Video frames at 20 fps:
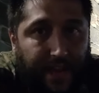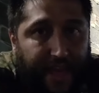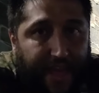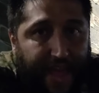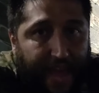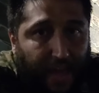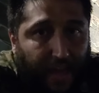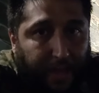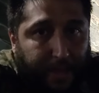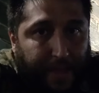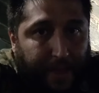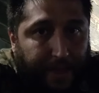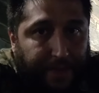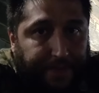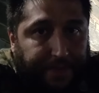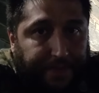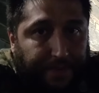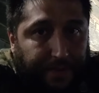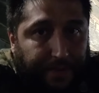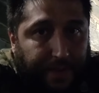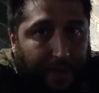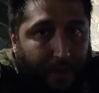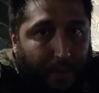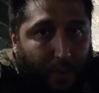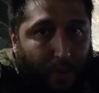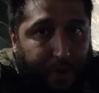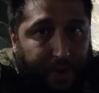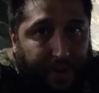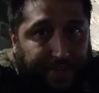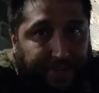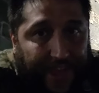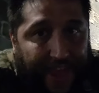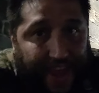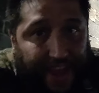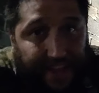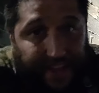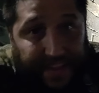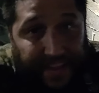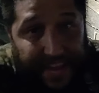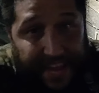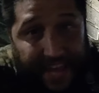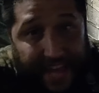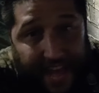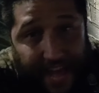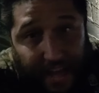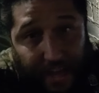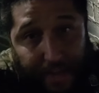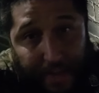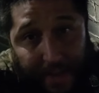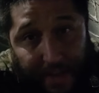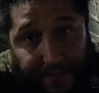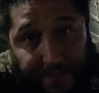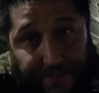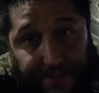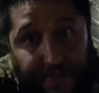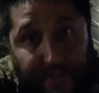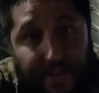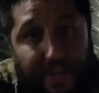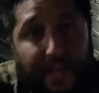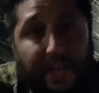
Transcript: elements that weren't exactly elements,